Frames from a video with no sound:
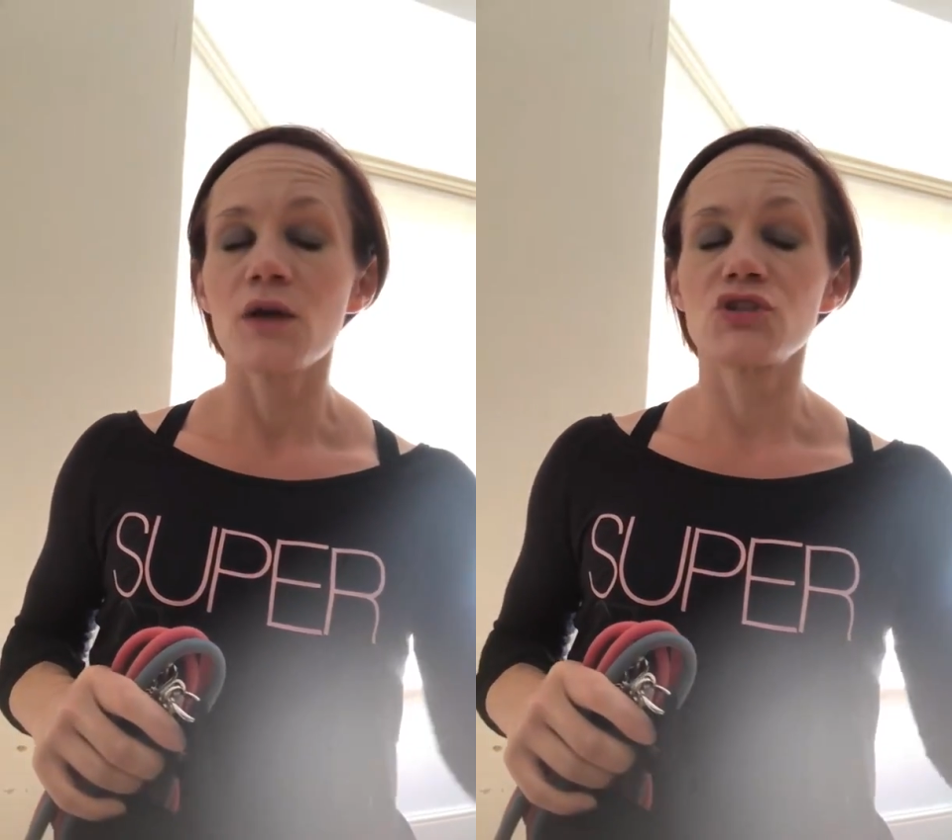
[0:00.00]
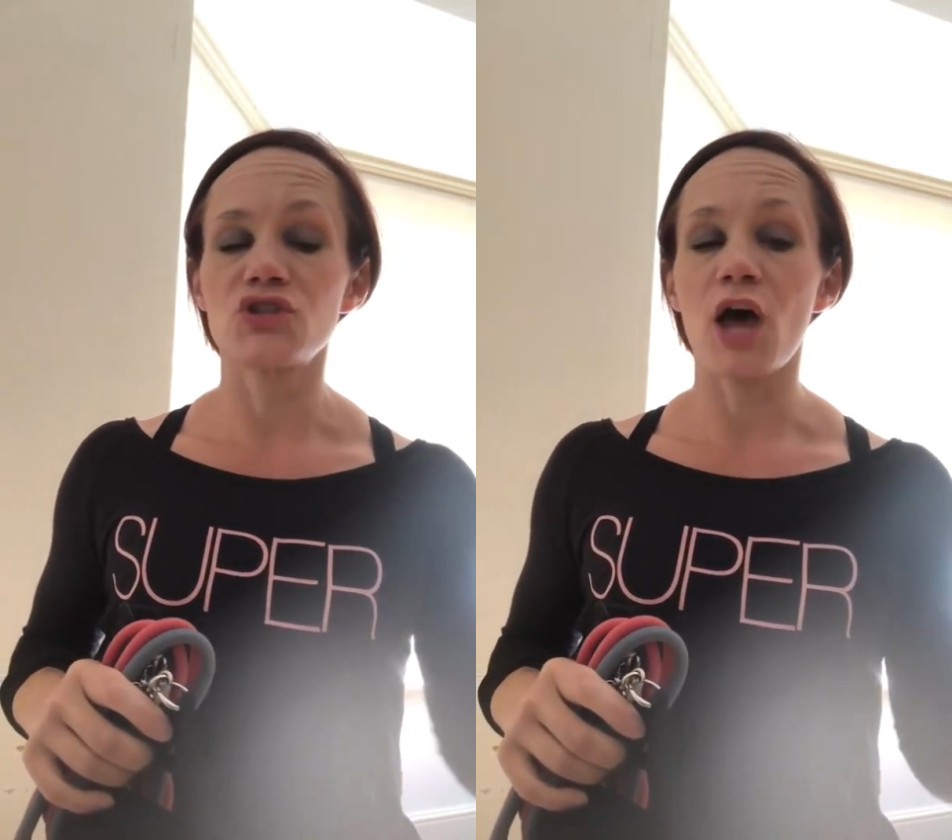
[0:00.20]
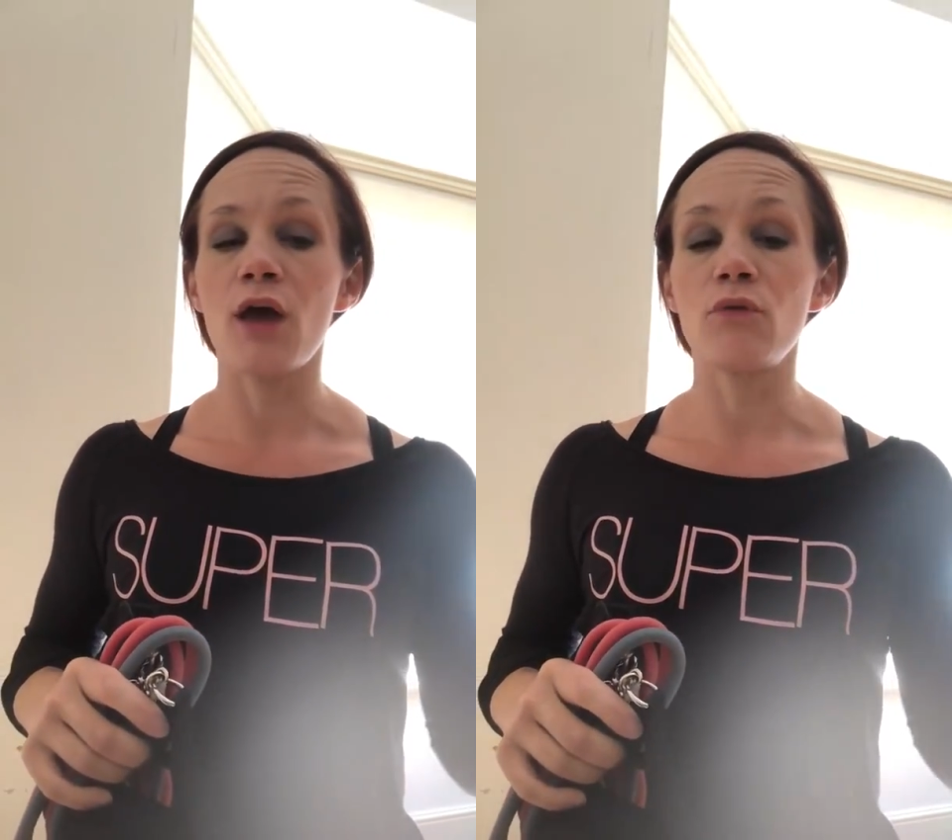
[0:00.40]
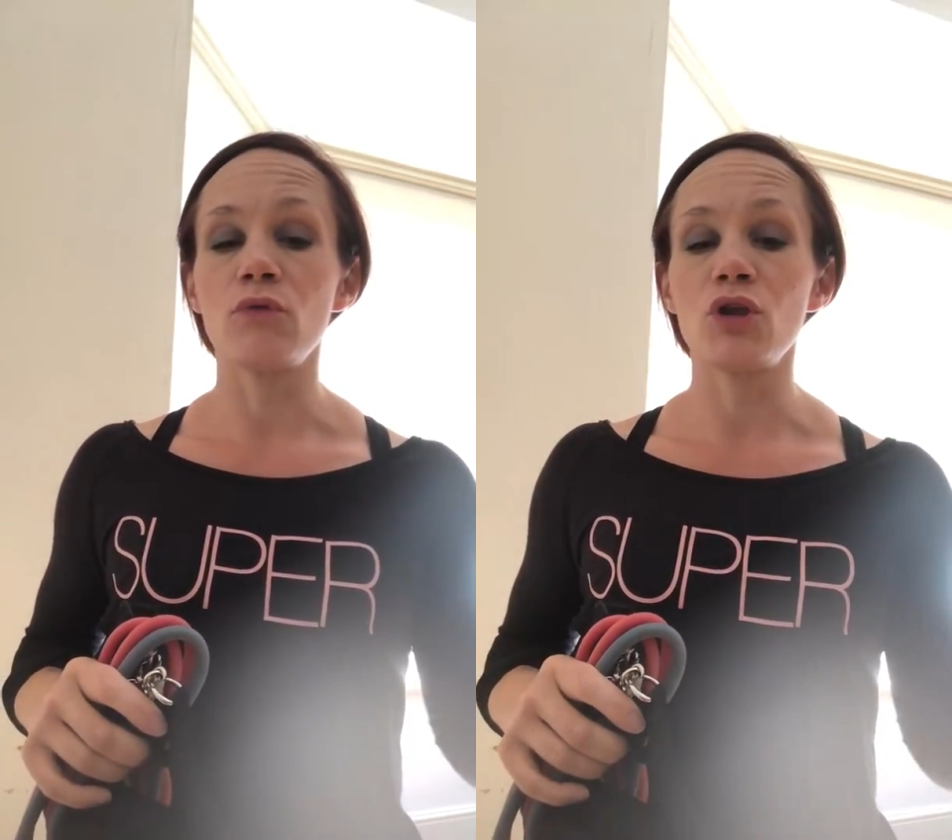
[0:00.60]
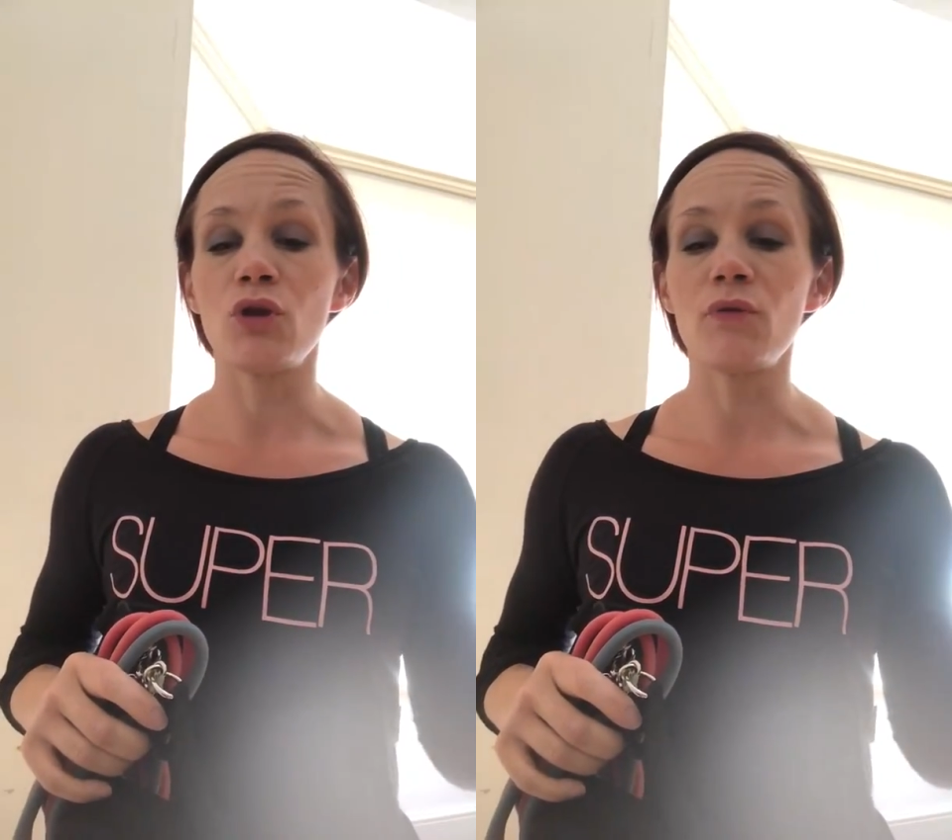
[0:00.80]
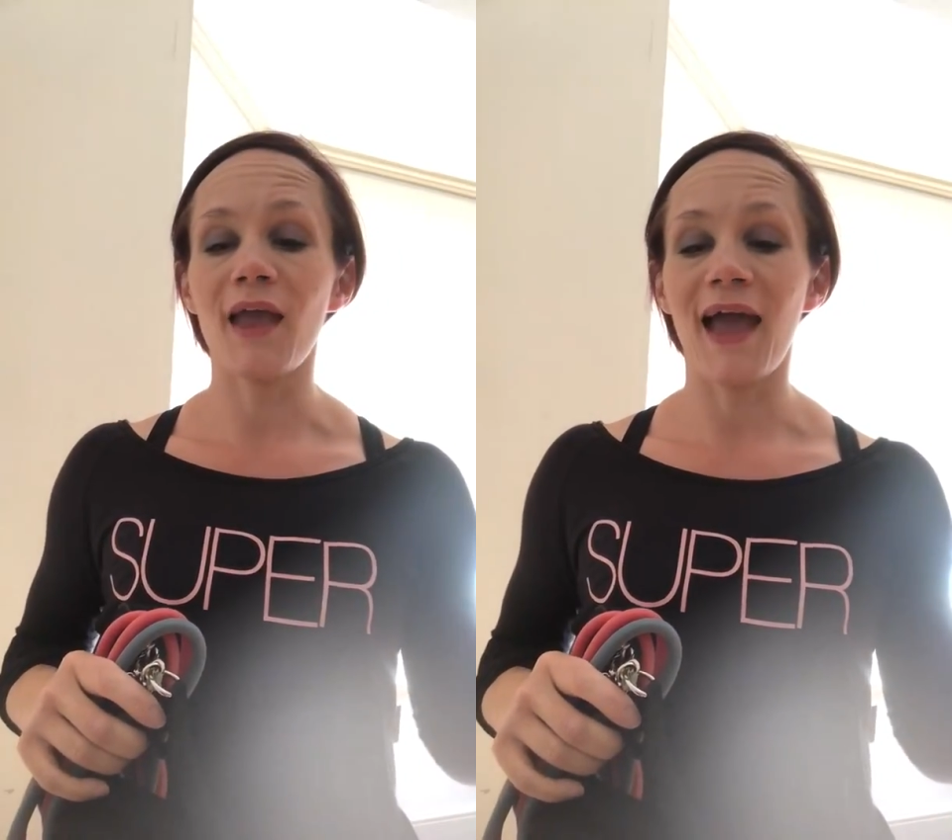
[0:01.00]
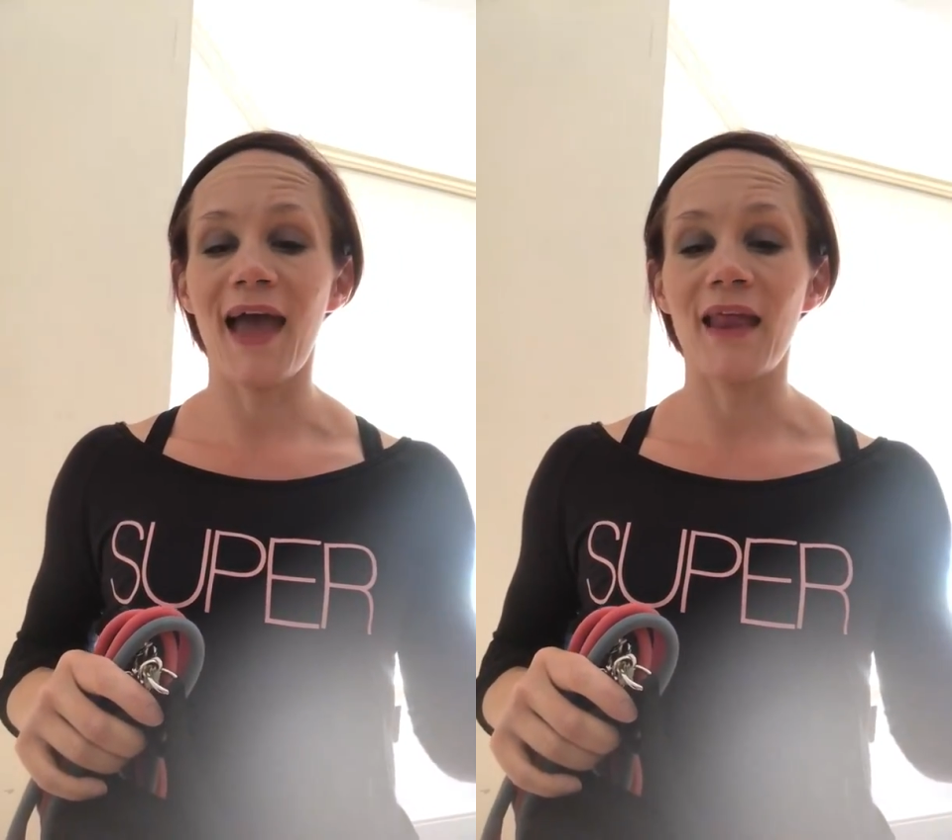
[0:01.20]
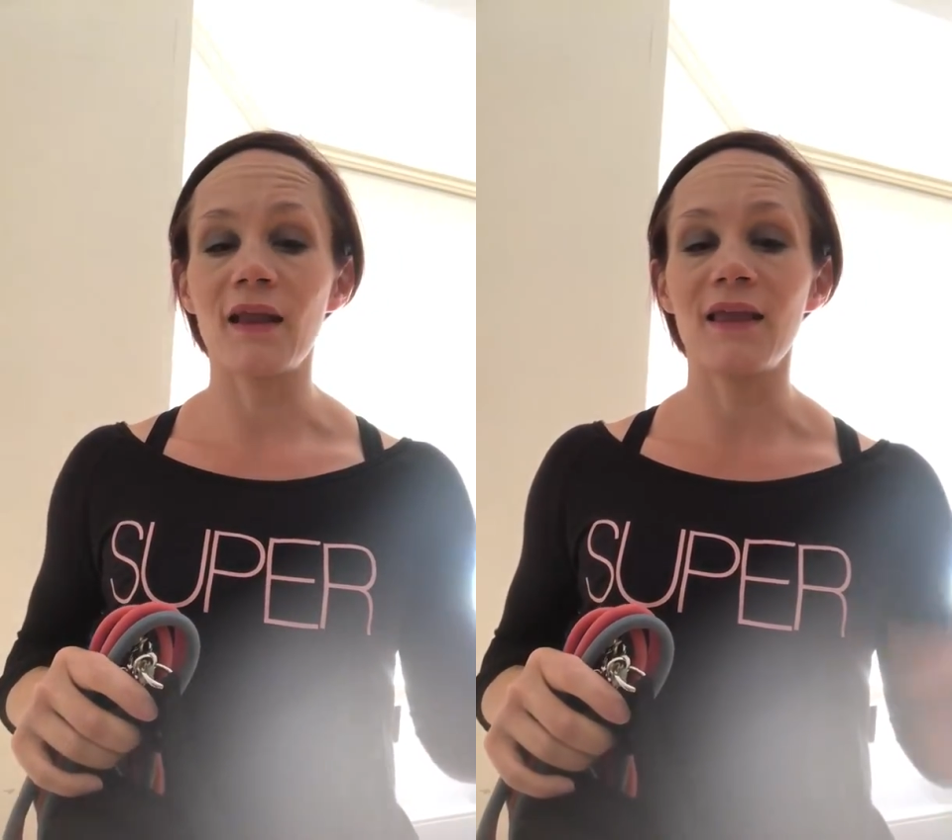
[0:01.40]
so you
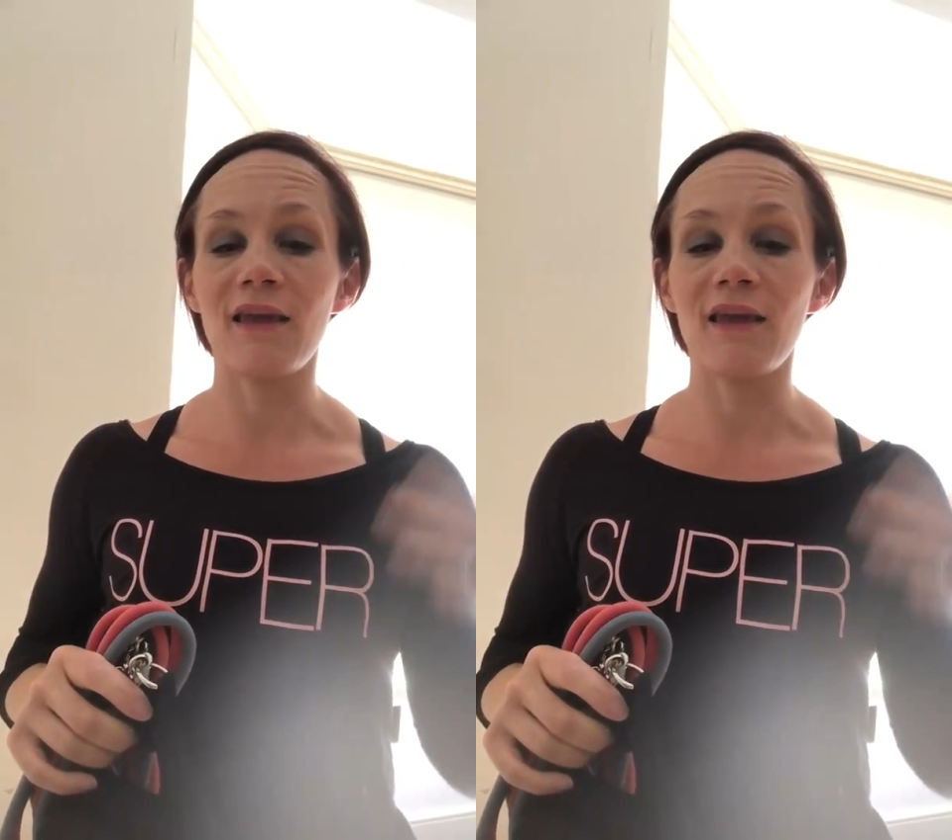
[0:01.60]
can